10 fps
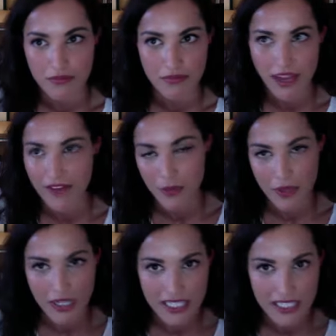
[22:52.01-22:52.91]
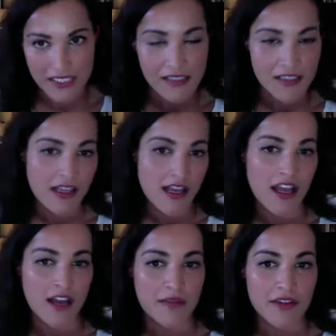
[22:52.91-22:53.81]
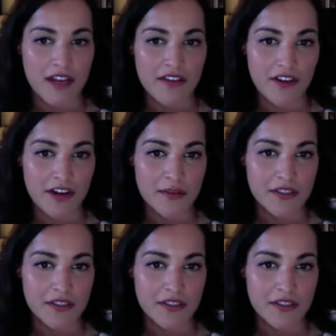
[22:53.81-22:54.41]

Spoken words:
everyone at ease in that environment.